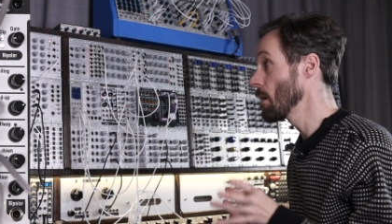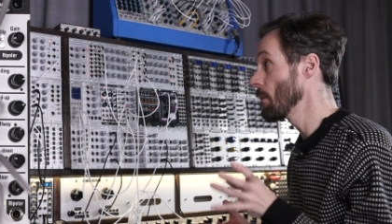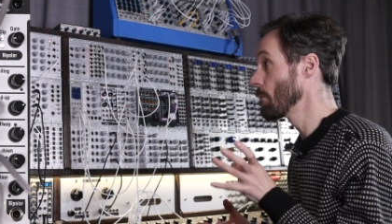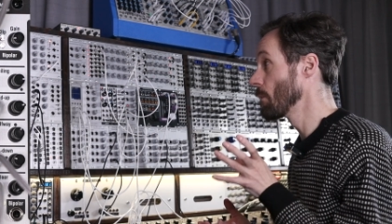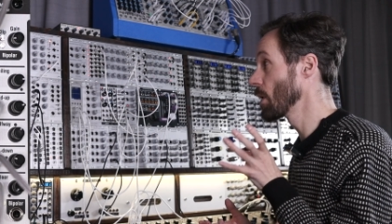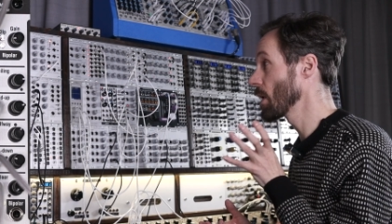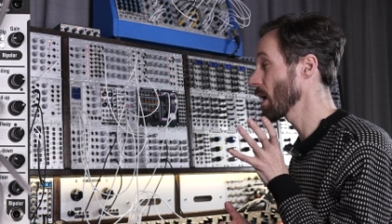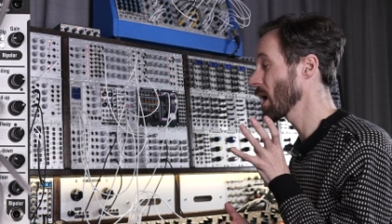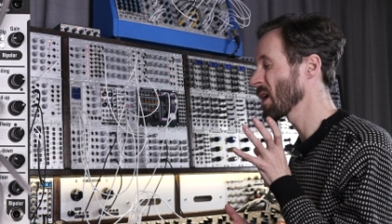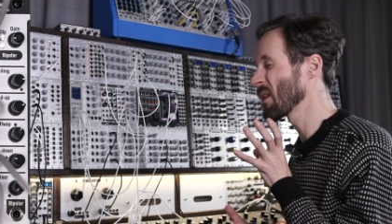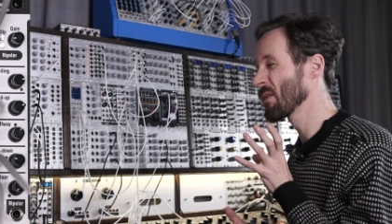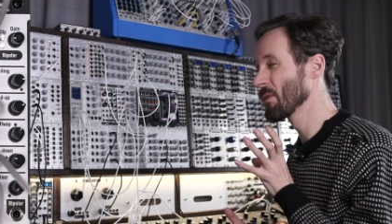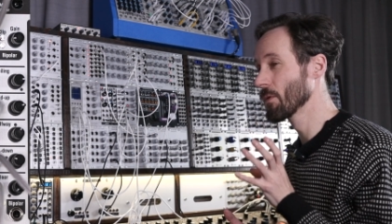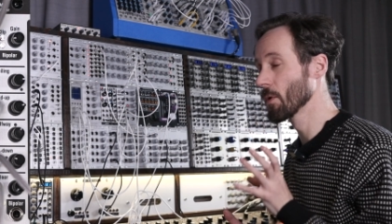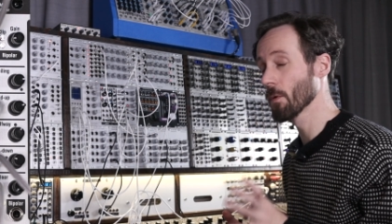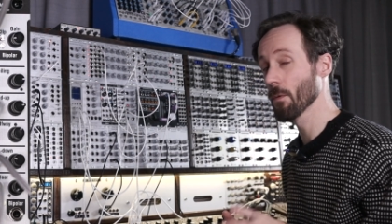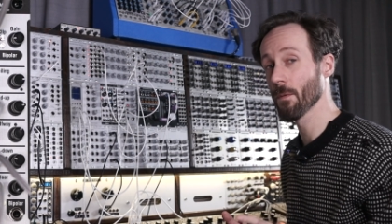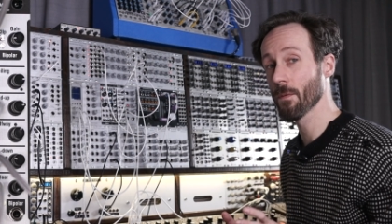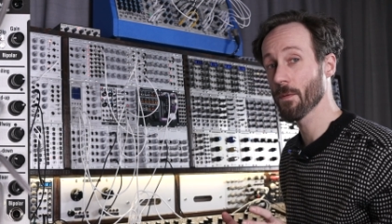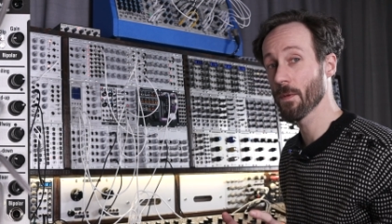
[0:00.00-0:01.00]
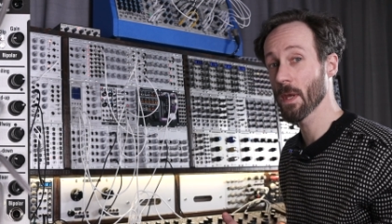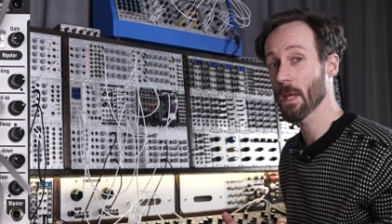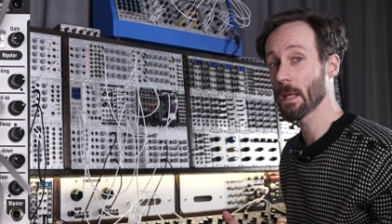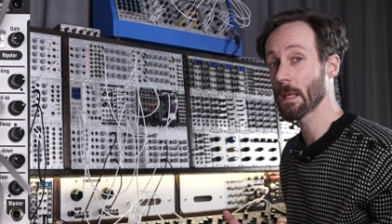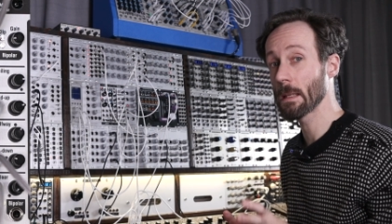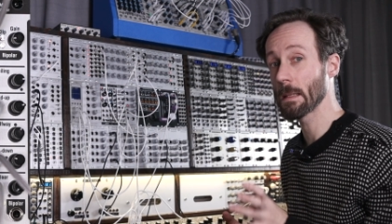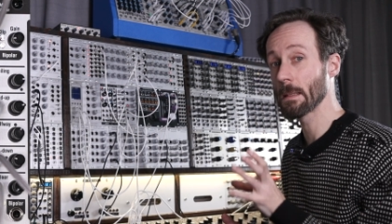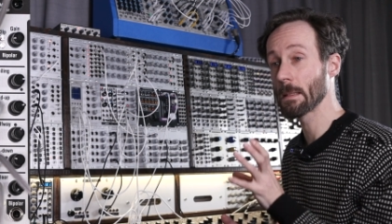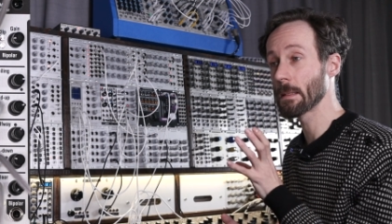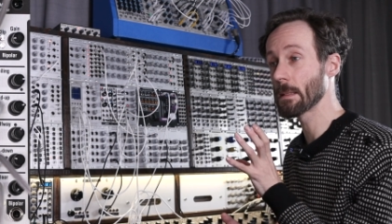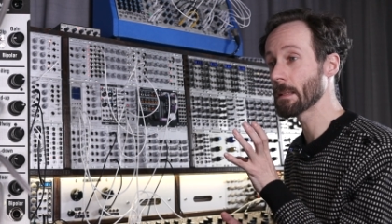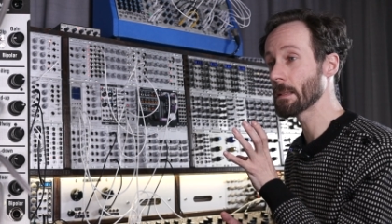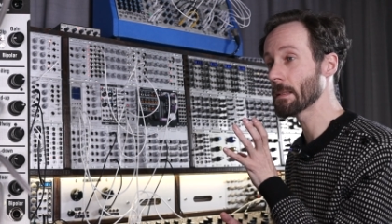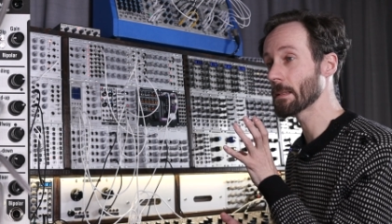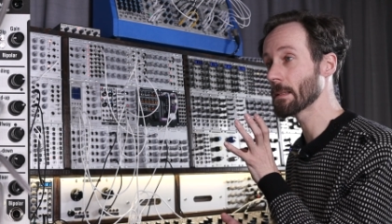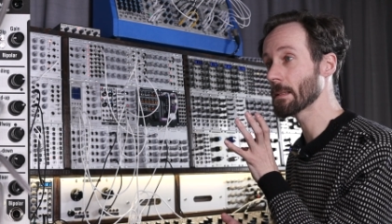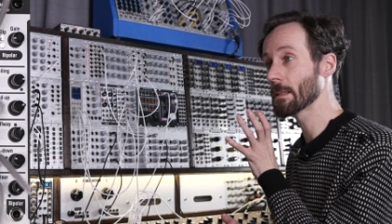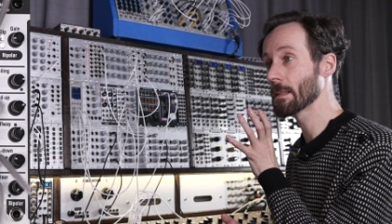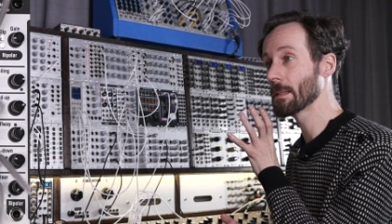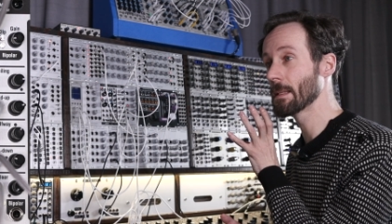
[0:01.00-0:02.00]
but I don't think
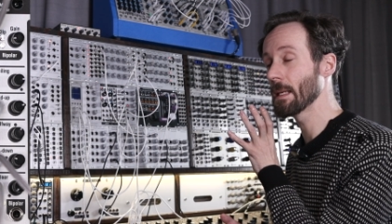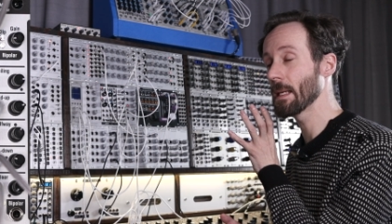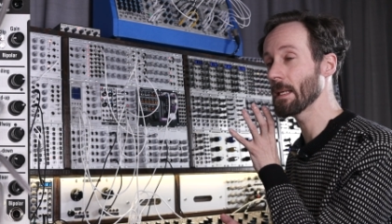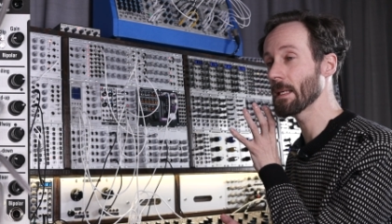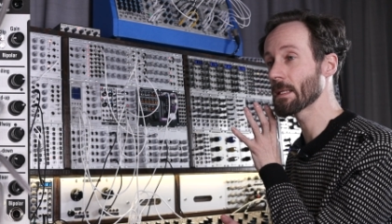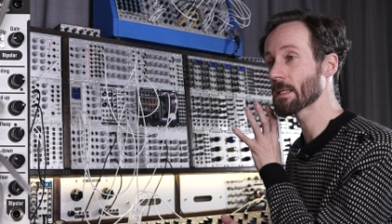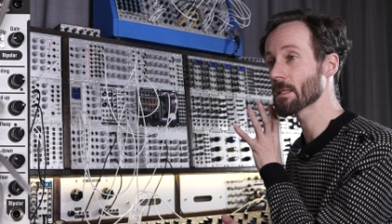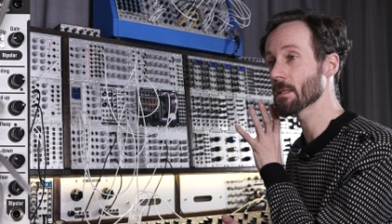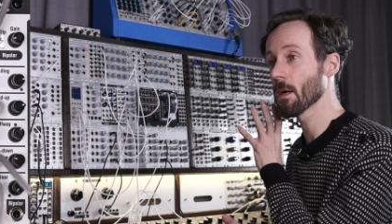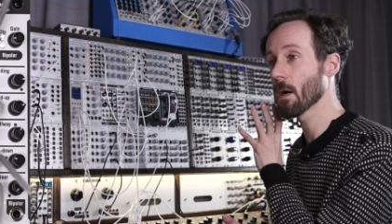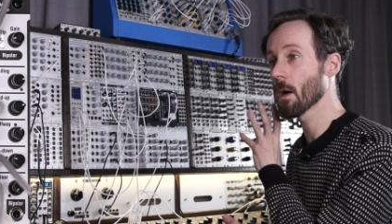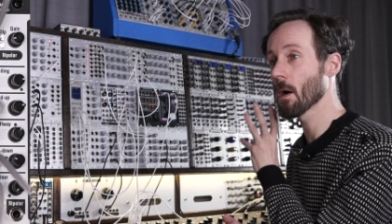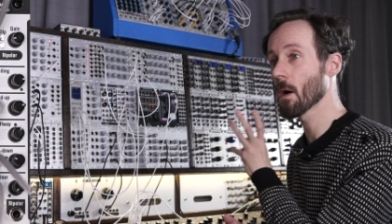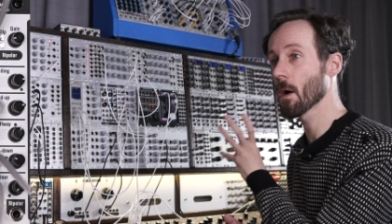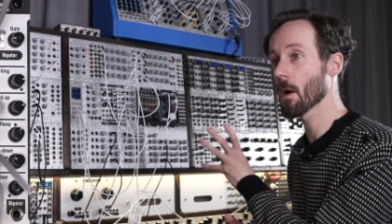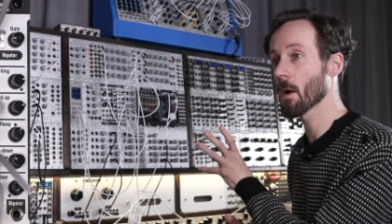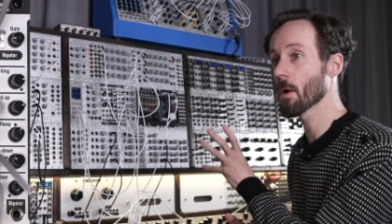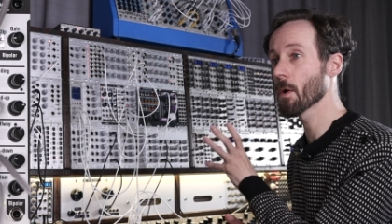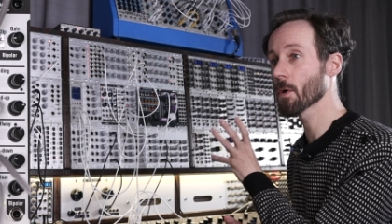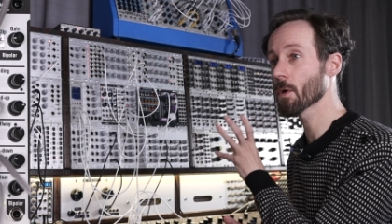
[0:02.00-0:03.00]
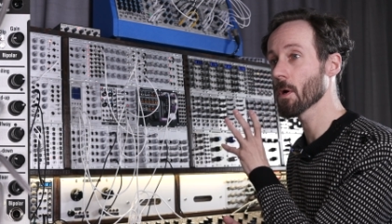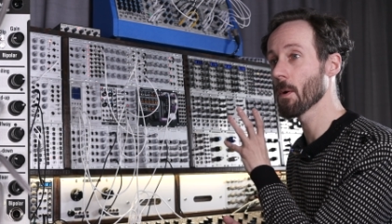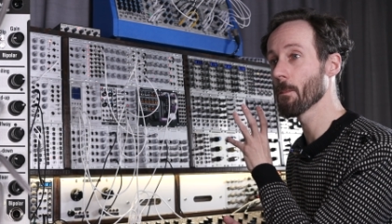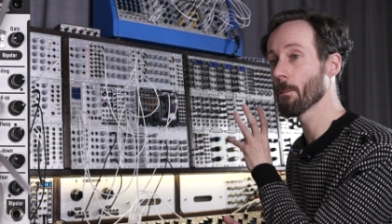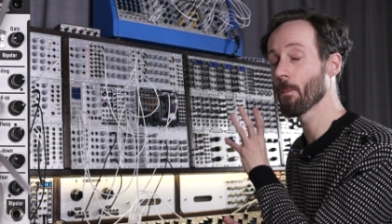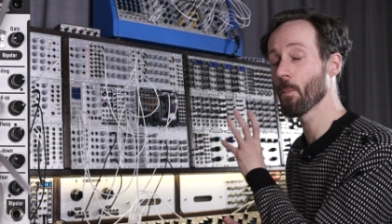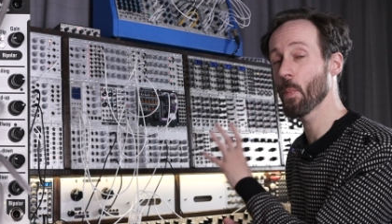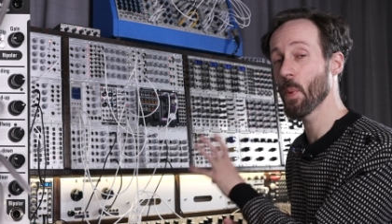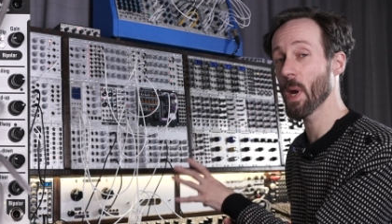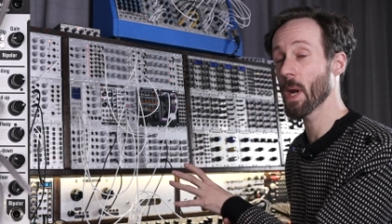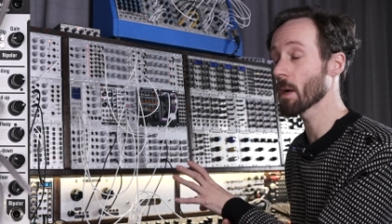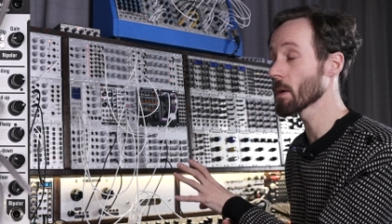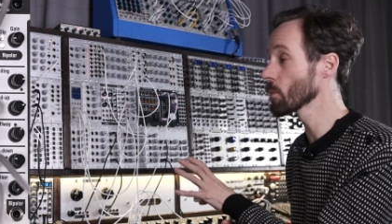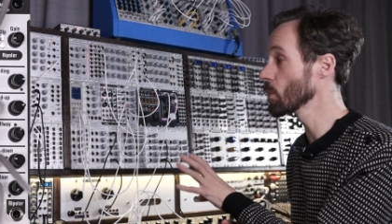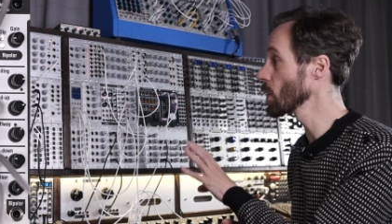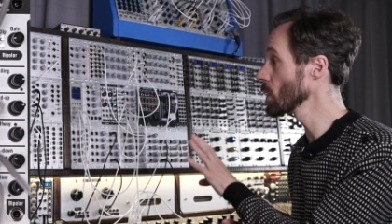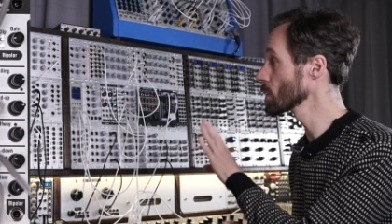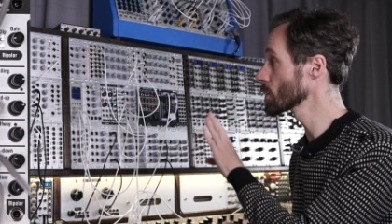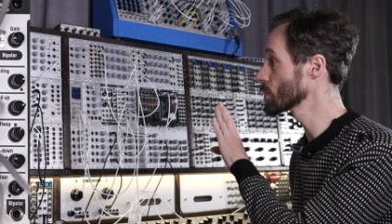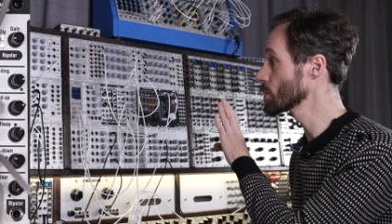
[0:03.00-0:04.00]
these are
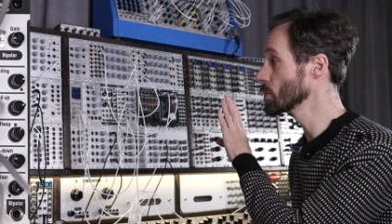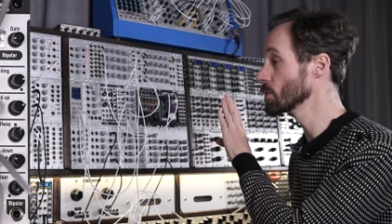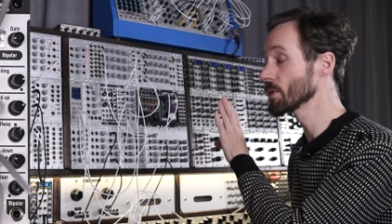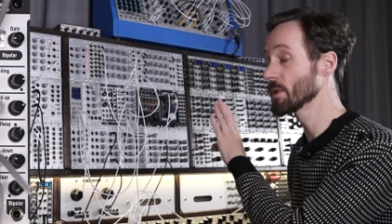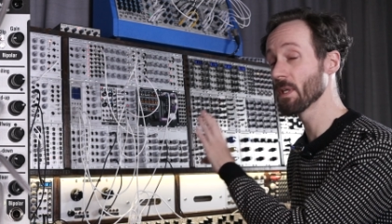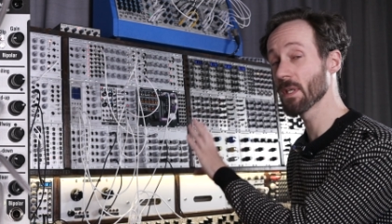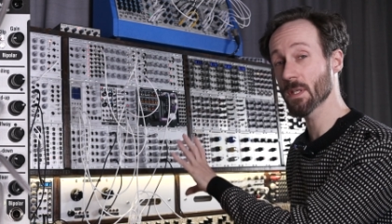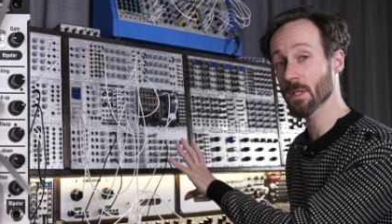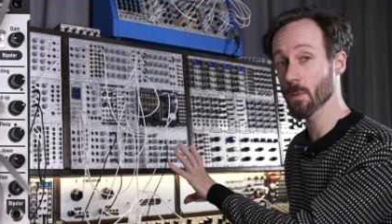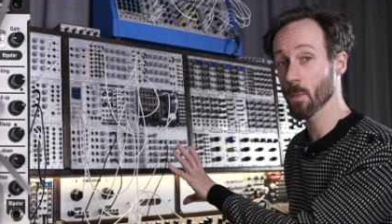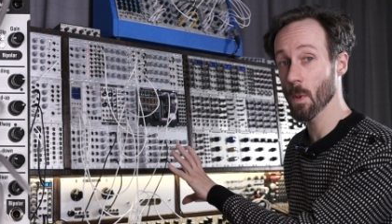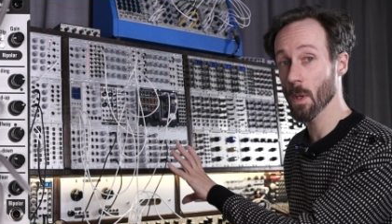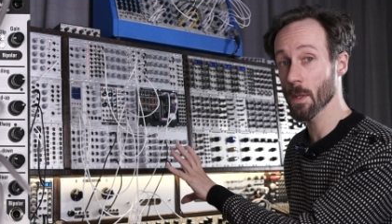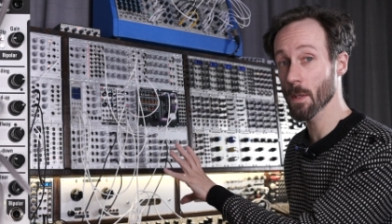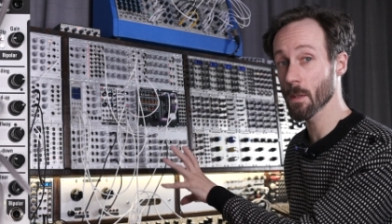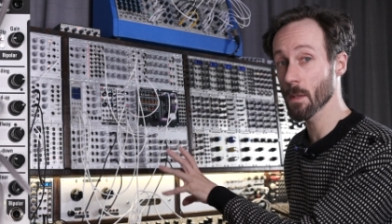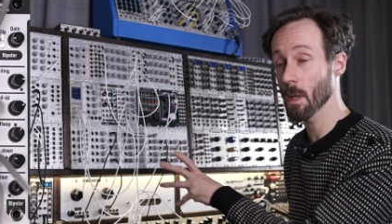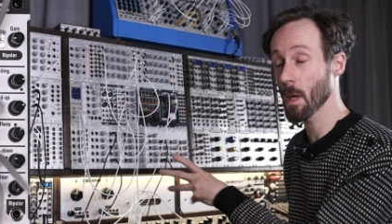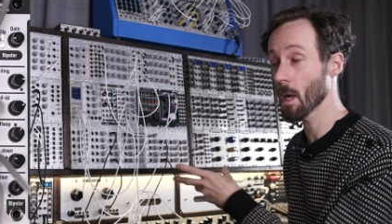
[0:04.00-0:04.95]
comparable to this one.